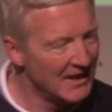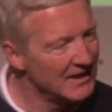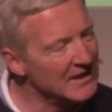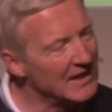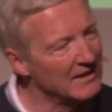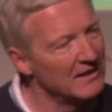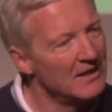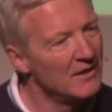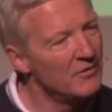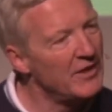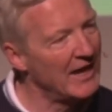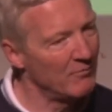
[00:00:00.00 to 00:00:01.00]
And yet,
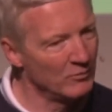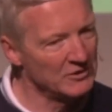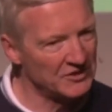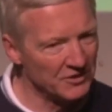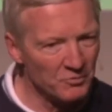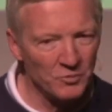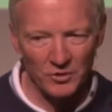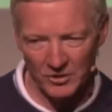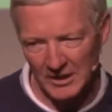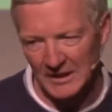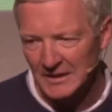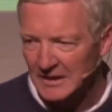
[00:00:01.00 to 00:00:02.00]
that was the
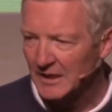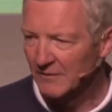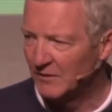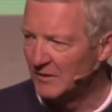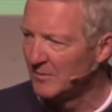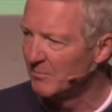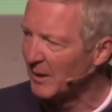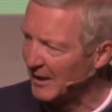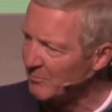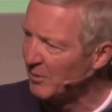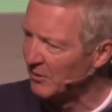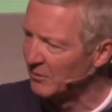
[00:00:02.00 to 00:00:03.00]
warning given by
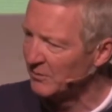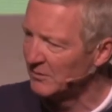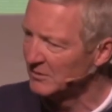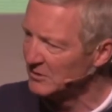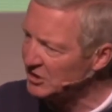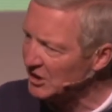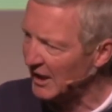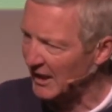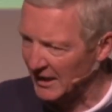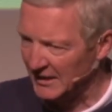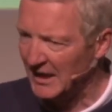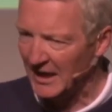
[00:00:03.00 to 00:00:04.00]
both
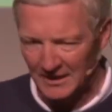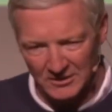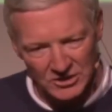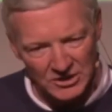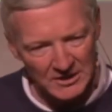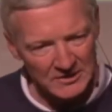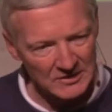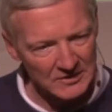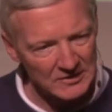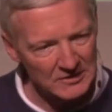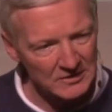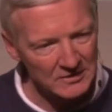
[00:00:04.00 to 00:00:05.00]
John and
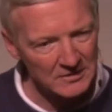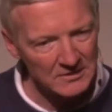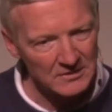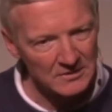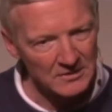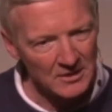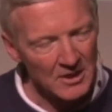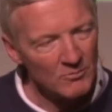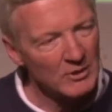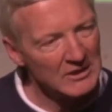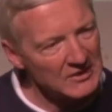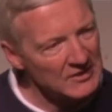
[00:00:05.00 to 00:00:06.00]
Jesus.
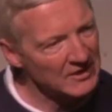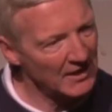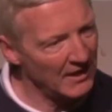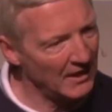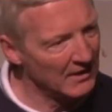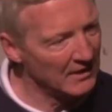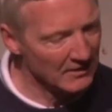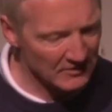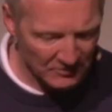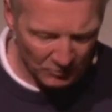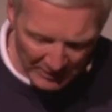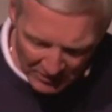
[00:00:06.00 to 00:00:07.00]
What he's saying
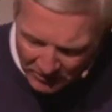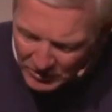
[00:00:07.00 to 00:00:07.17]
is when you